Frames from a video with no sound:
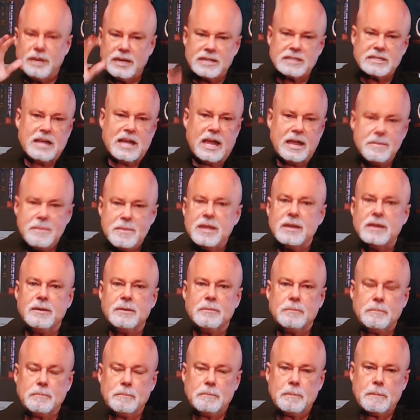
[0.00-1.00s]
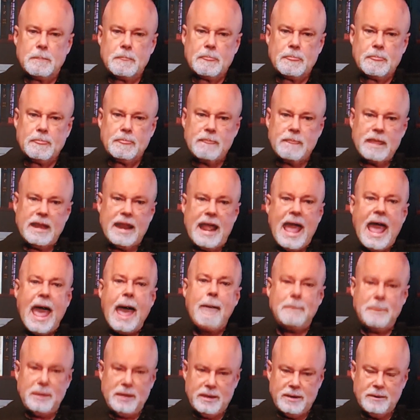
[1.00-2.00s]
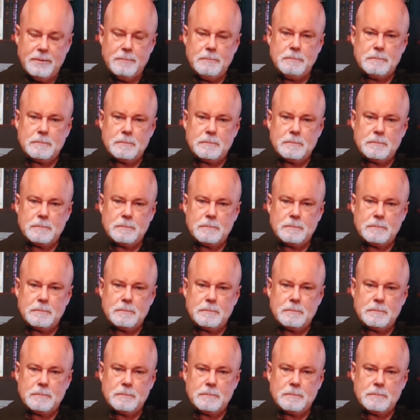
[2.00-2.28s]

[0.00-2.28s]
excitement that happen